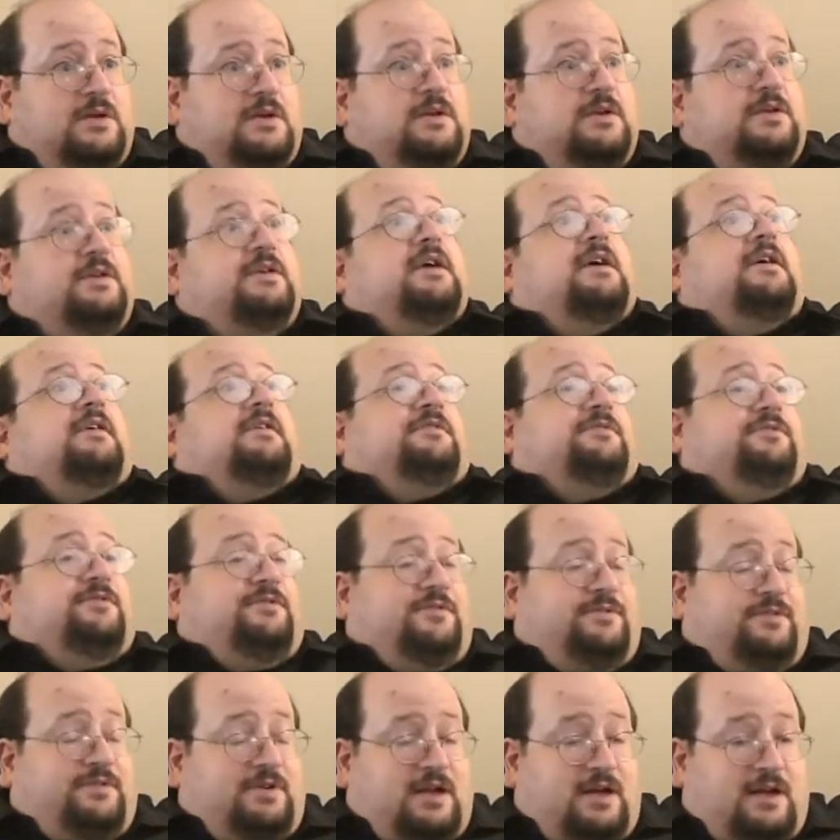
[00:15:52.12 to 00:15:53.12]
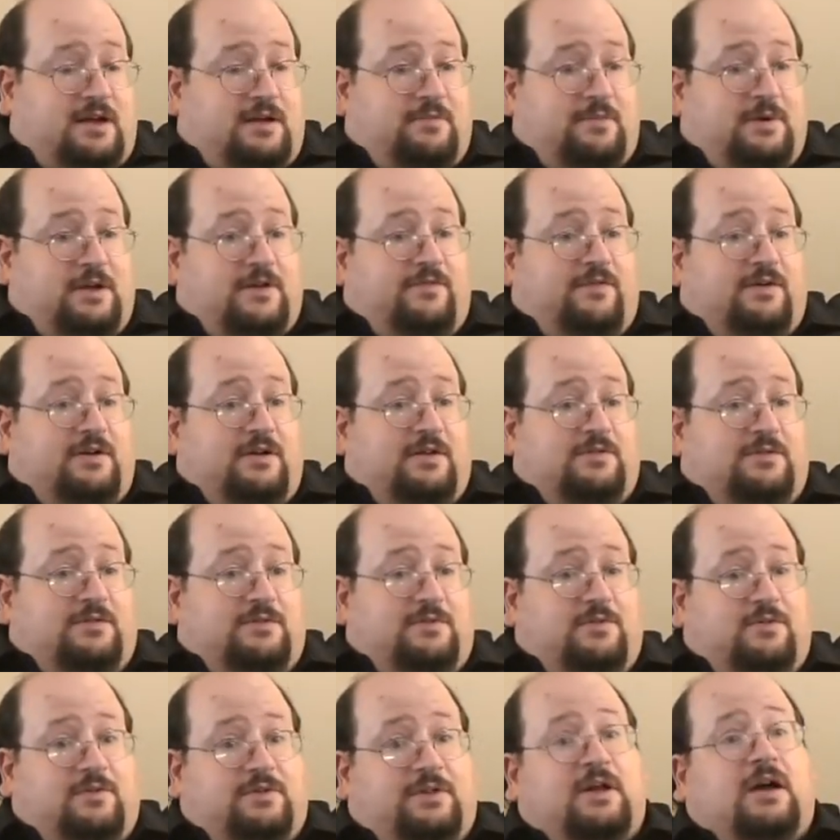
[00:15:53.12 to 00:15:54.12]
Yes, my
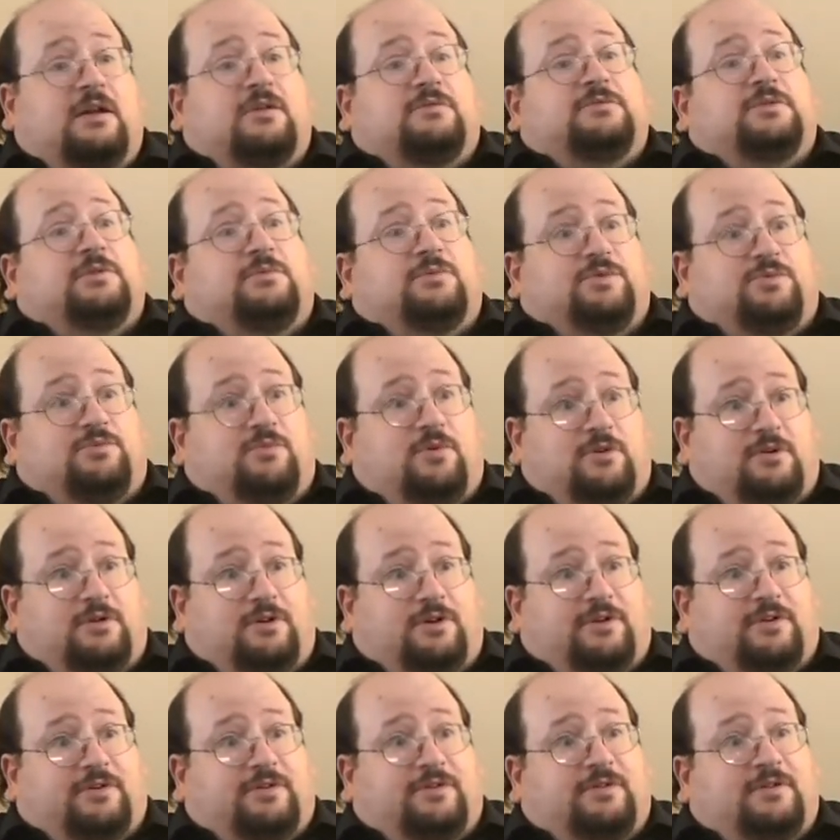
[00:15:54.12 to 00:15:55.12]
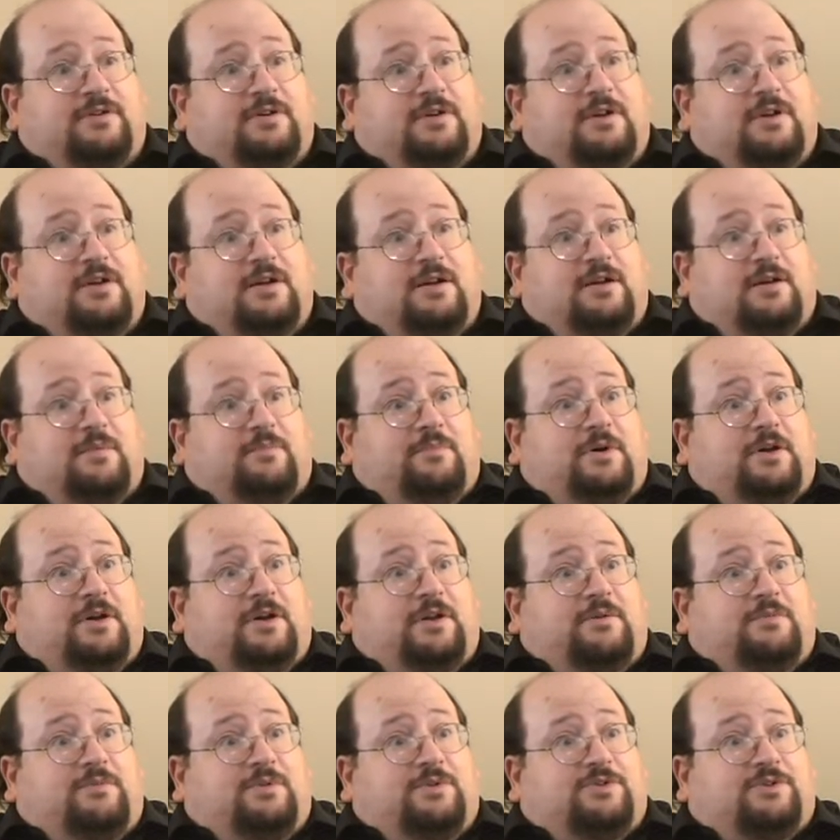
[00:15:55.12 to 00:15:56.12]
father not only was working, but
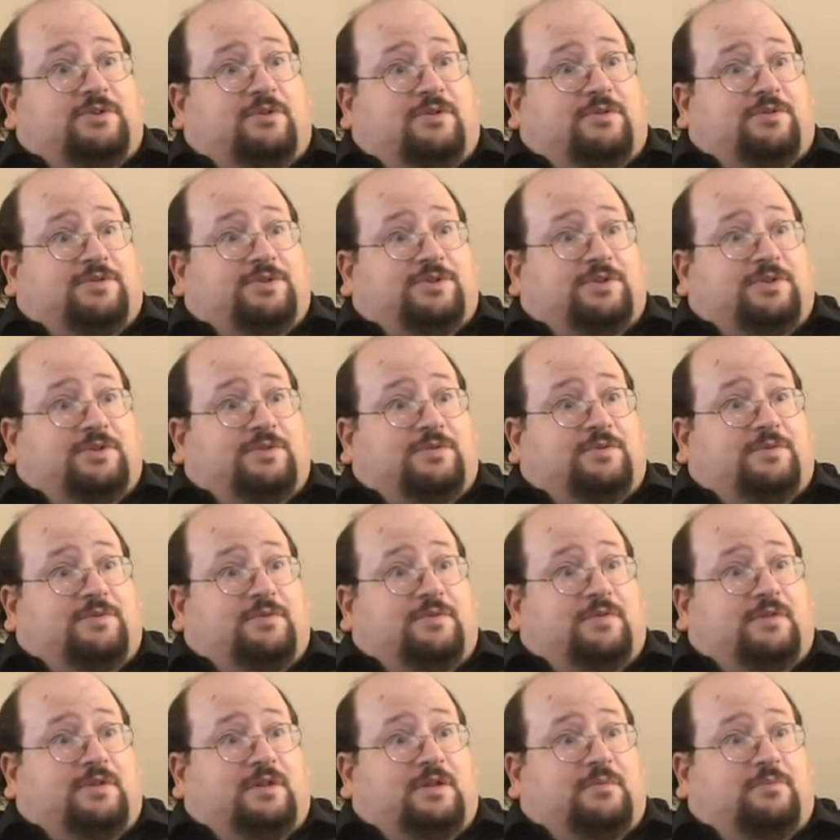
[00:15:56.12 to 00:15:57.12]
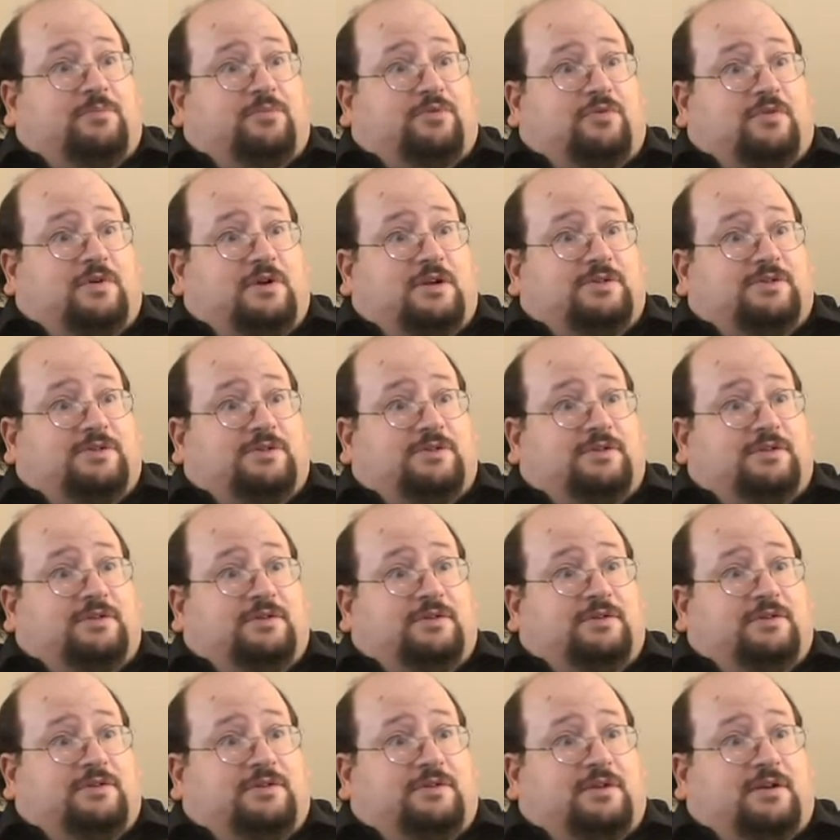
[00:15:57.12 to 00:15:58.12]
he was also the
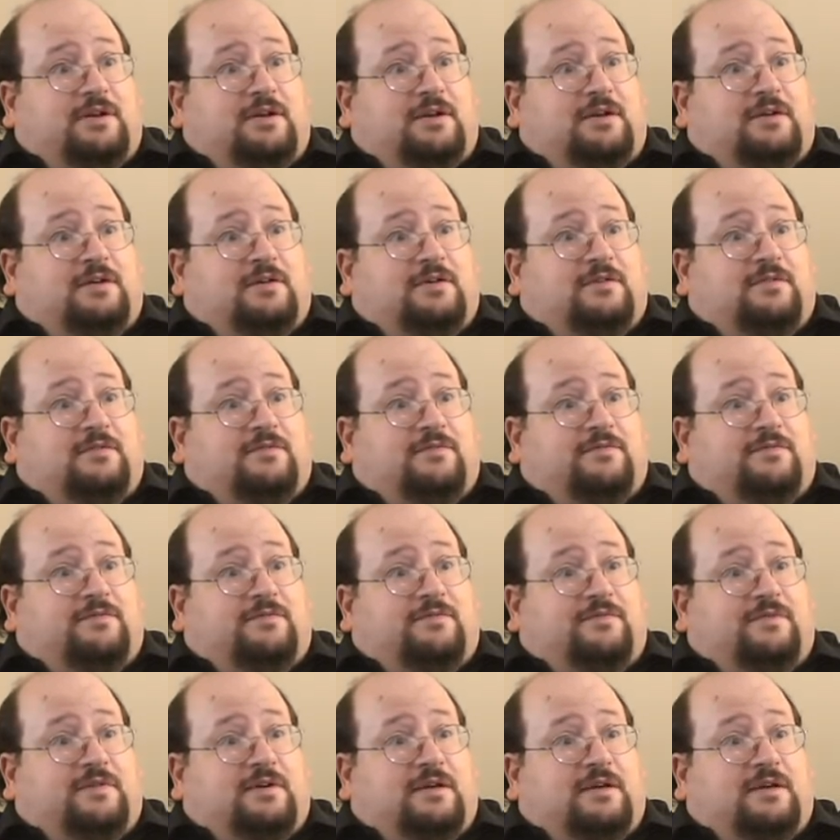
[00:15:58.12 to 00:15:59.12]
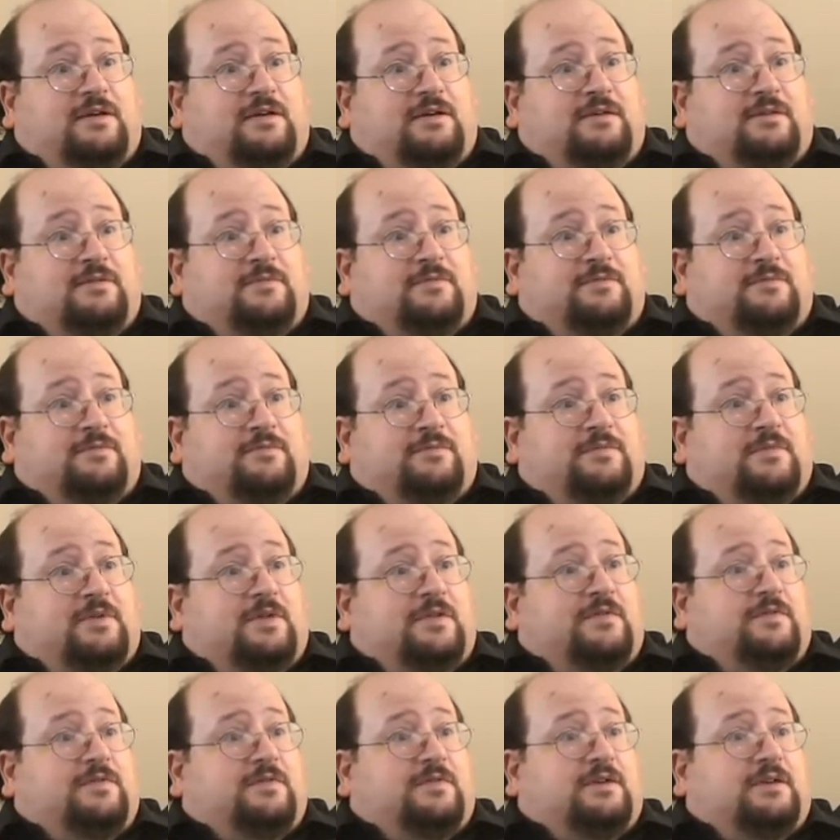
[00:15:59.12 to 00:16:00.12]
president of
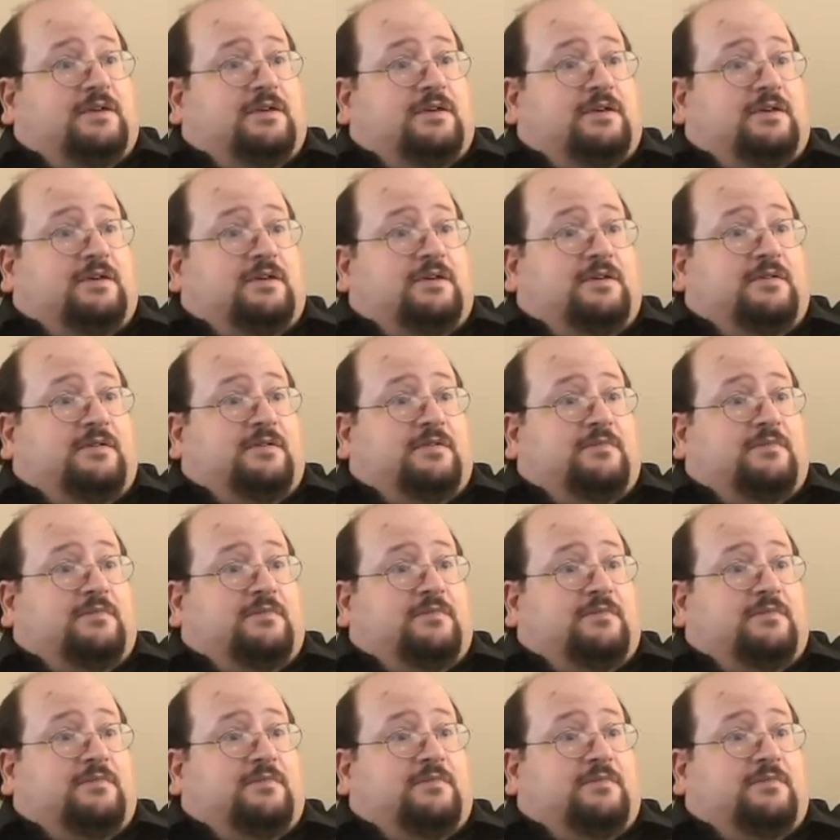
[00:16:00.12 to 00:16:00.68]
the